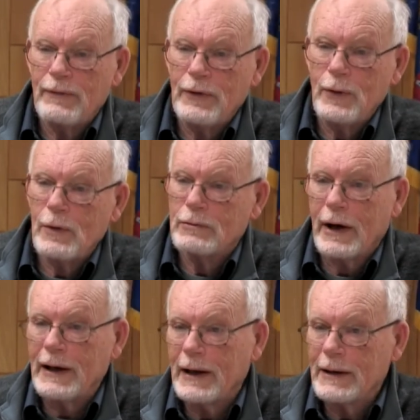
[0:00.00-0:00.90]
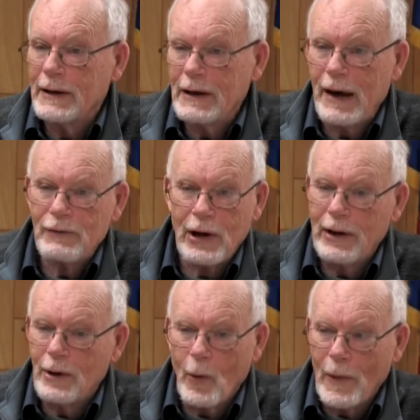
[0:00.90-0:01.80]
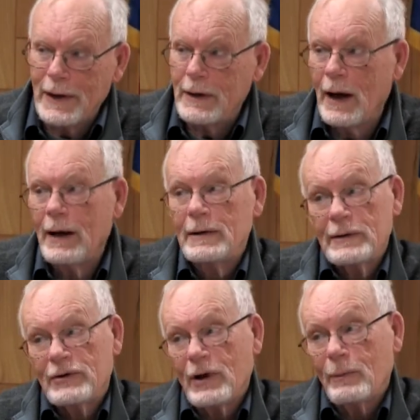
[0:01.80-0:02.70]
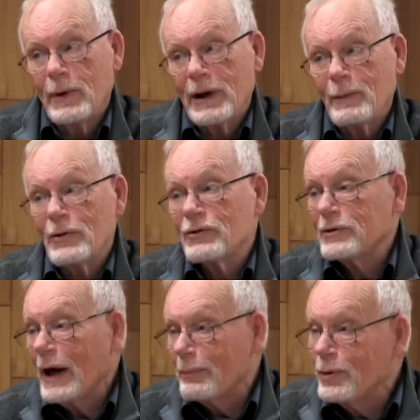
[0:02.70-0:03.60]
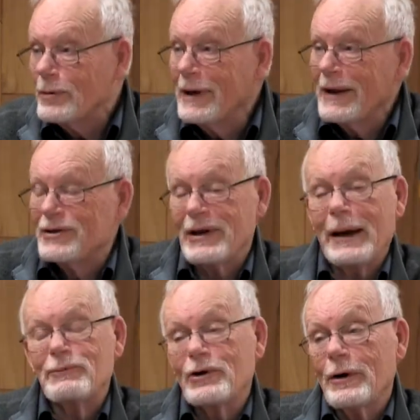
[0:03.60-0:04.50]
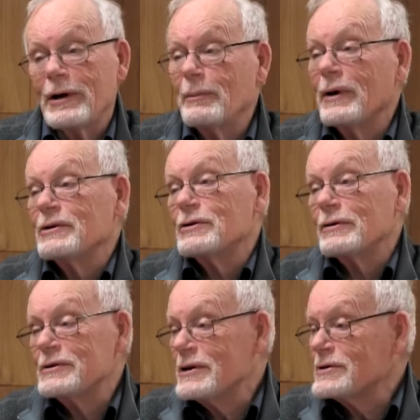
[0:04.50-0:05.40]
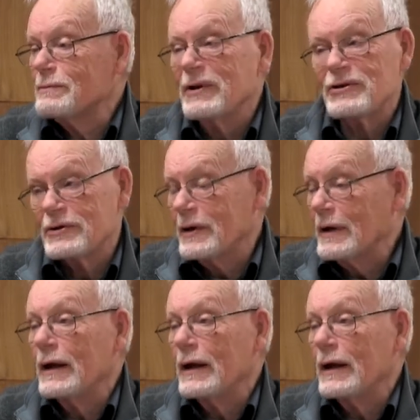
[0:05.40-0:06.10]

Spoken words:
you try to get in after 8:01, somebody will stop you and say, I'm sorry, but you just missed it.